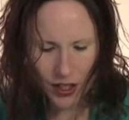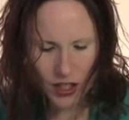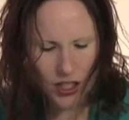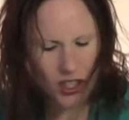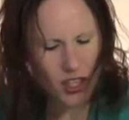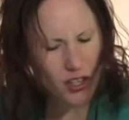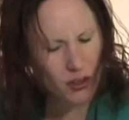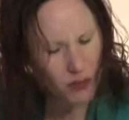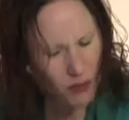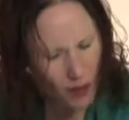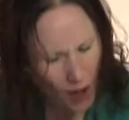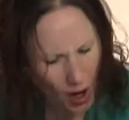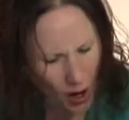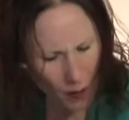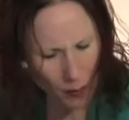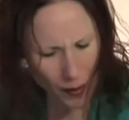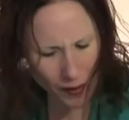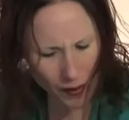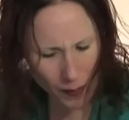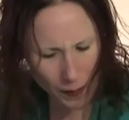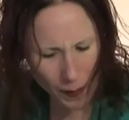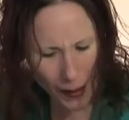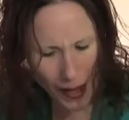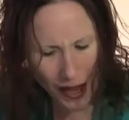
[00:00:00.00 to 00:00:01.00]
Do you know
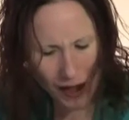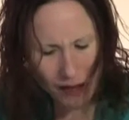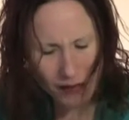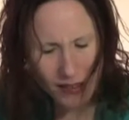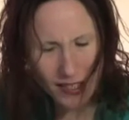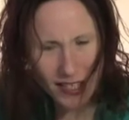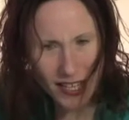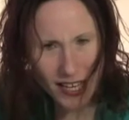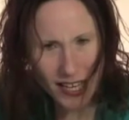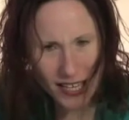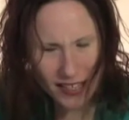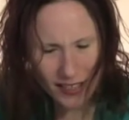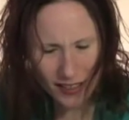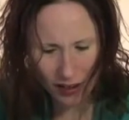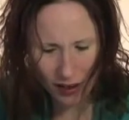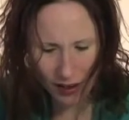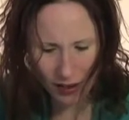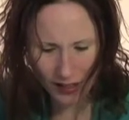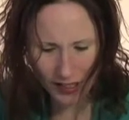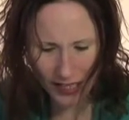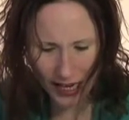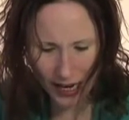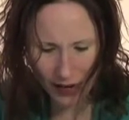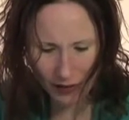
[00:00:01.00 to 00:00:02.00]
where the power is hidden?
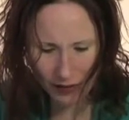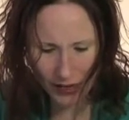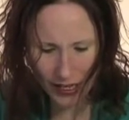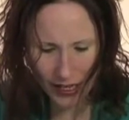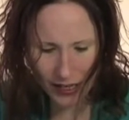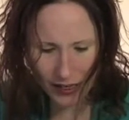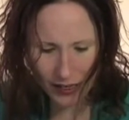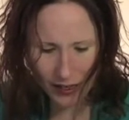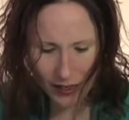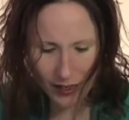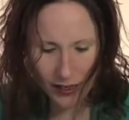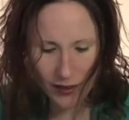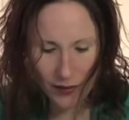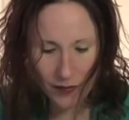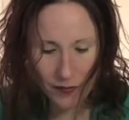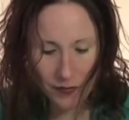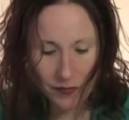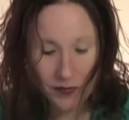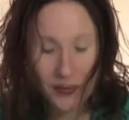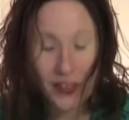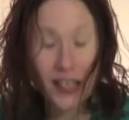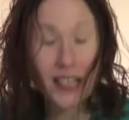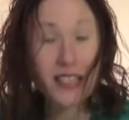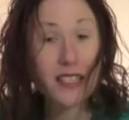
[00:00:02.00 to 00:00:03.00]
Asked Harry.
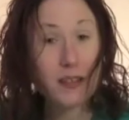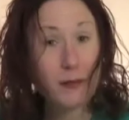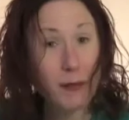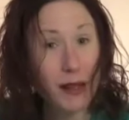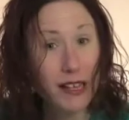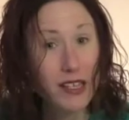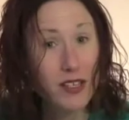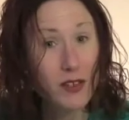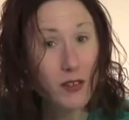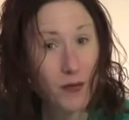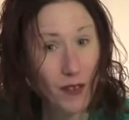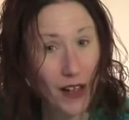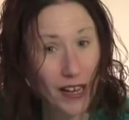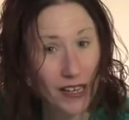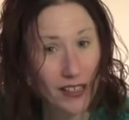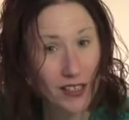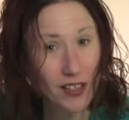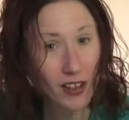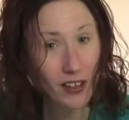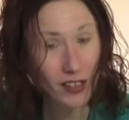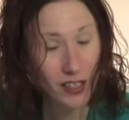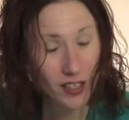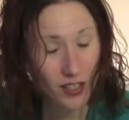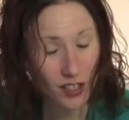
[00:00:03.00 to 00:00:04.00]
As a matter of
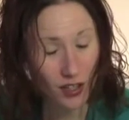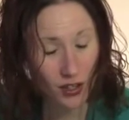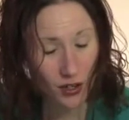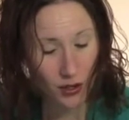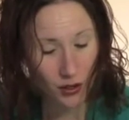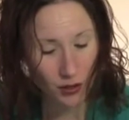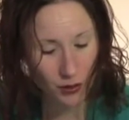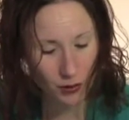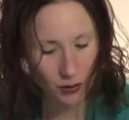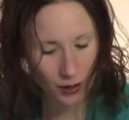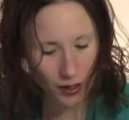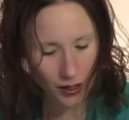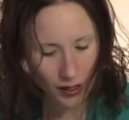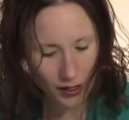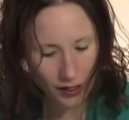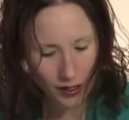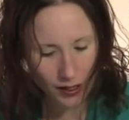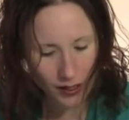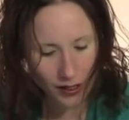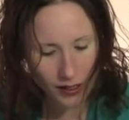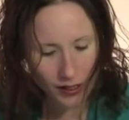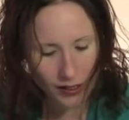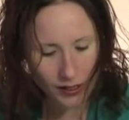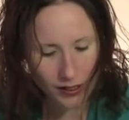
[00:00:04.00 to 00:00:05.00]
fact, I do.
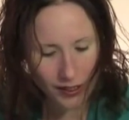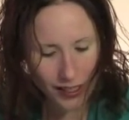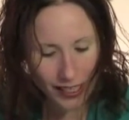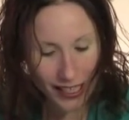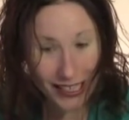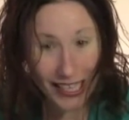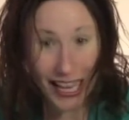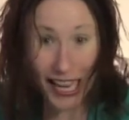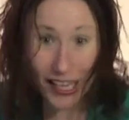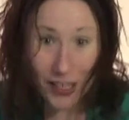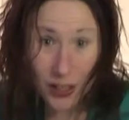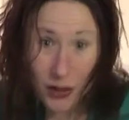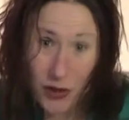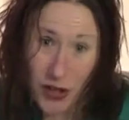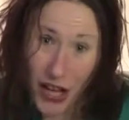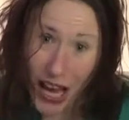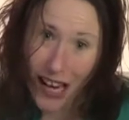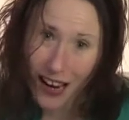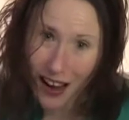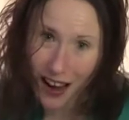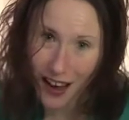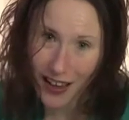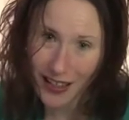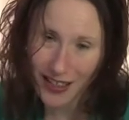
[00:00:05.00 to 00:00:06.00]
Can you
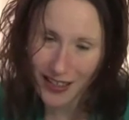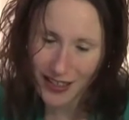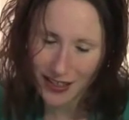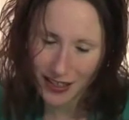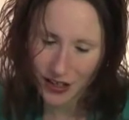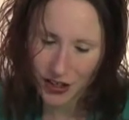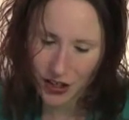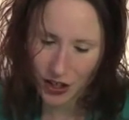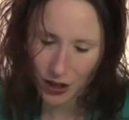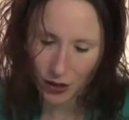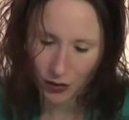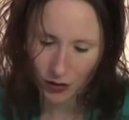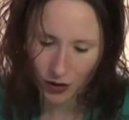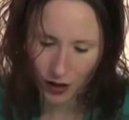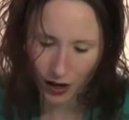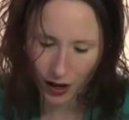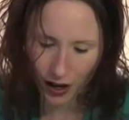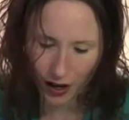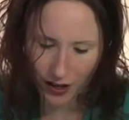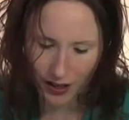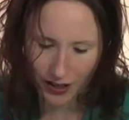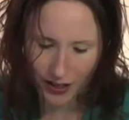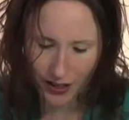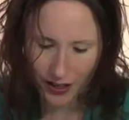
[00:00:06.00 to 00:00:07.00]
tell us? The children
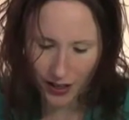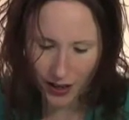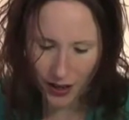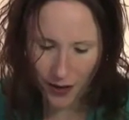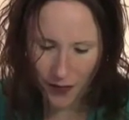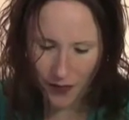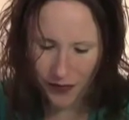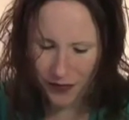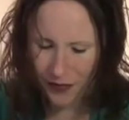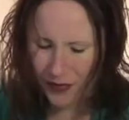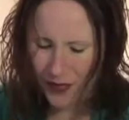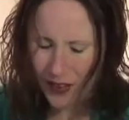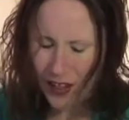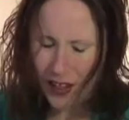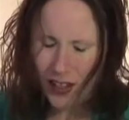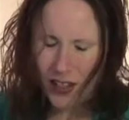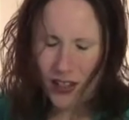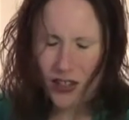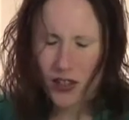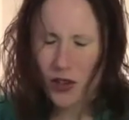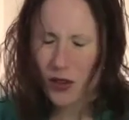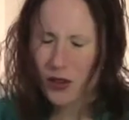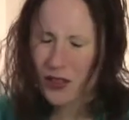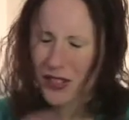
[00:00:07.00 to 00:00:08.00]
asked.
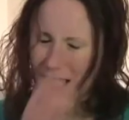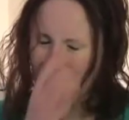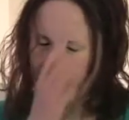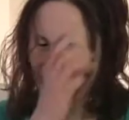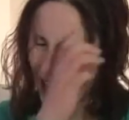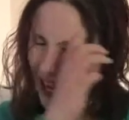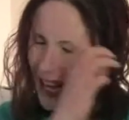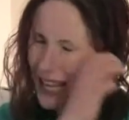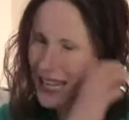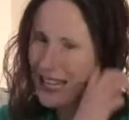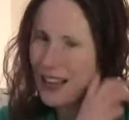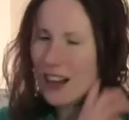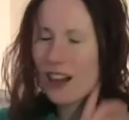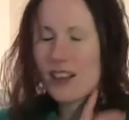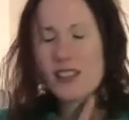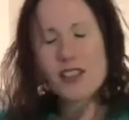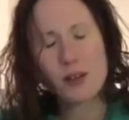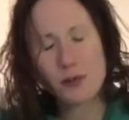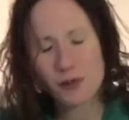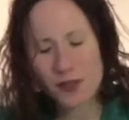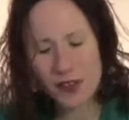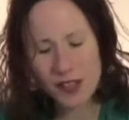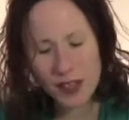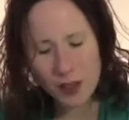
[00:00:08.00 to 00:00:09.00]
Not today. I
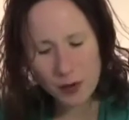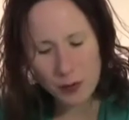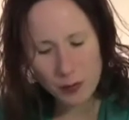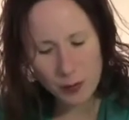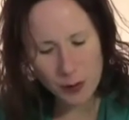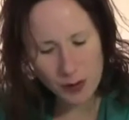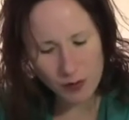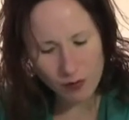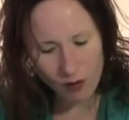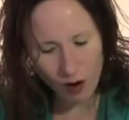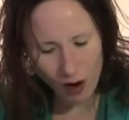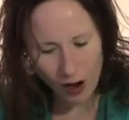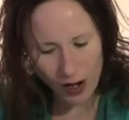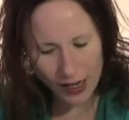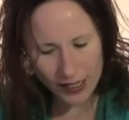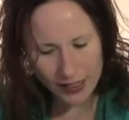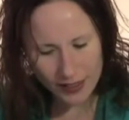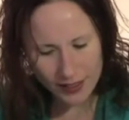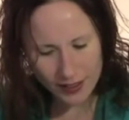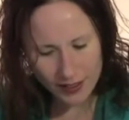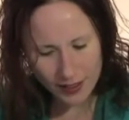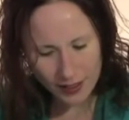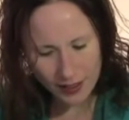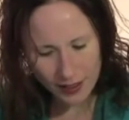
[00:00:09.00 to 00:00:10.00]
don't think it would be
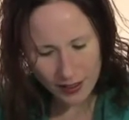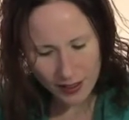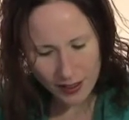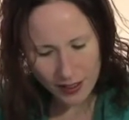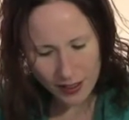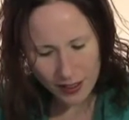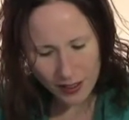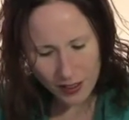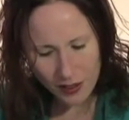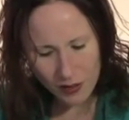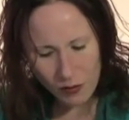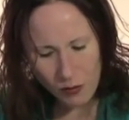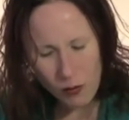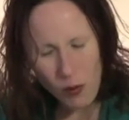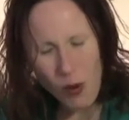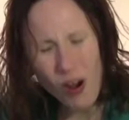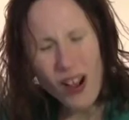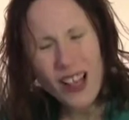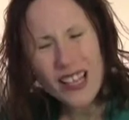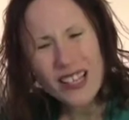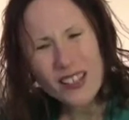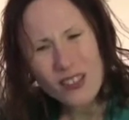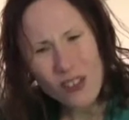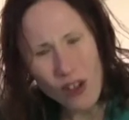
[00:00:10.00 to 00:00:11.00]
right.
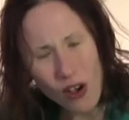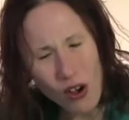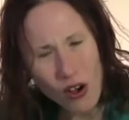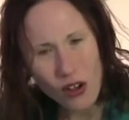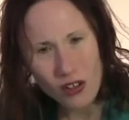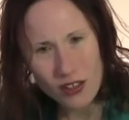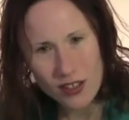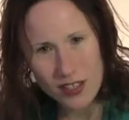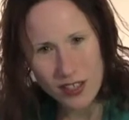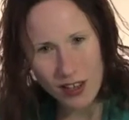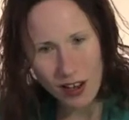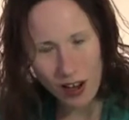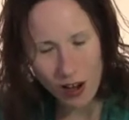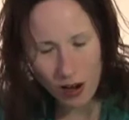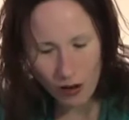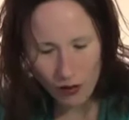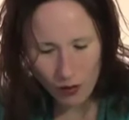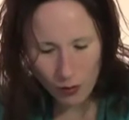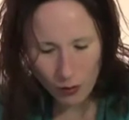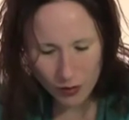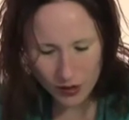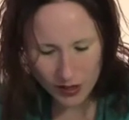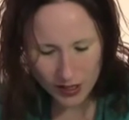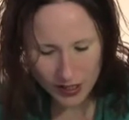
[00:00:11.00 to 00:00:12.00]
Why not? Cara
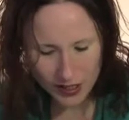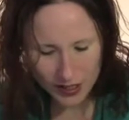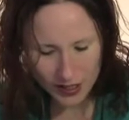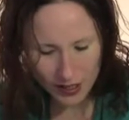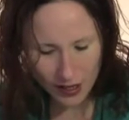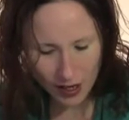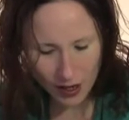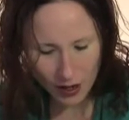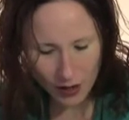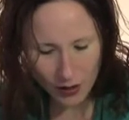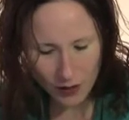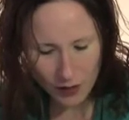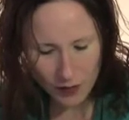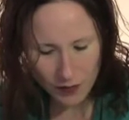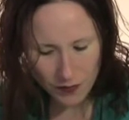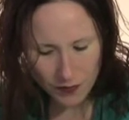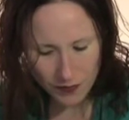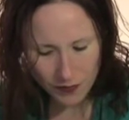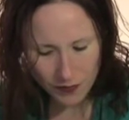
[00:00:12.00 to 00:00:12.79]
wanted to know.